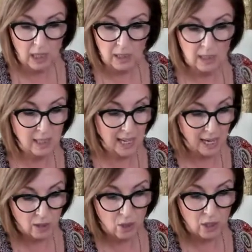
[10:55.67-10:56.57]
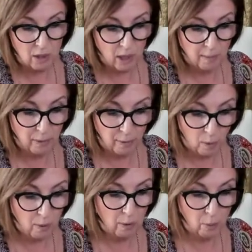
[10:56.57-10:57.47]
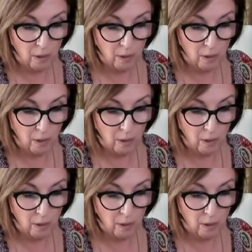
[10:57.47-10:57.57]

This is the energy they're coming forward